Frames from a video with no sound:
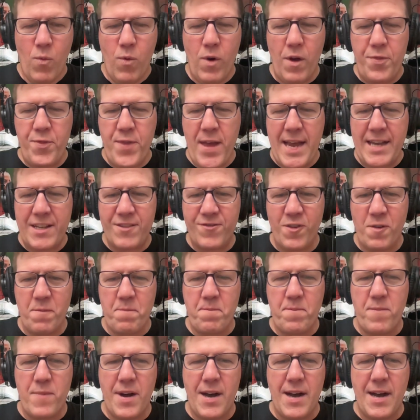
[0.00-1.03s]
thanks for
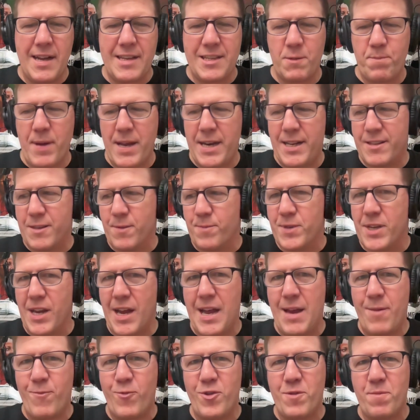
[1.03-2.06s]
spending some
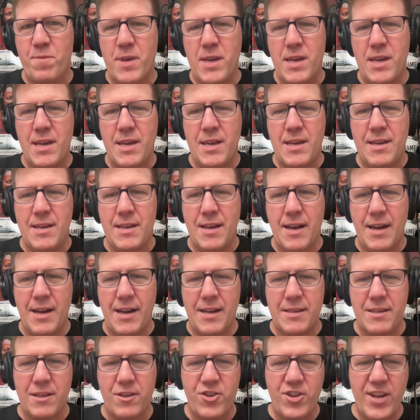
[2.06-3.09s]
time with me
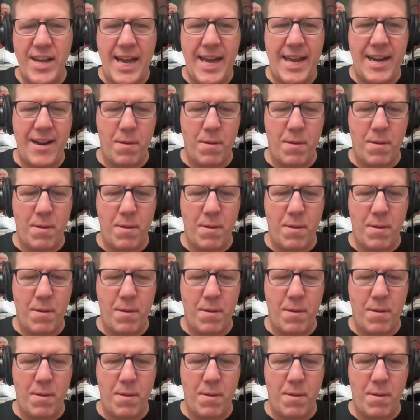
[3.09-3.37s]
to chat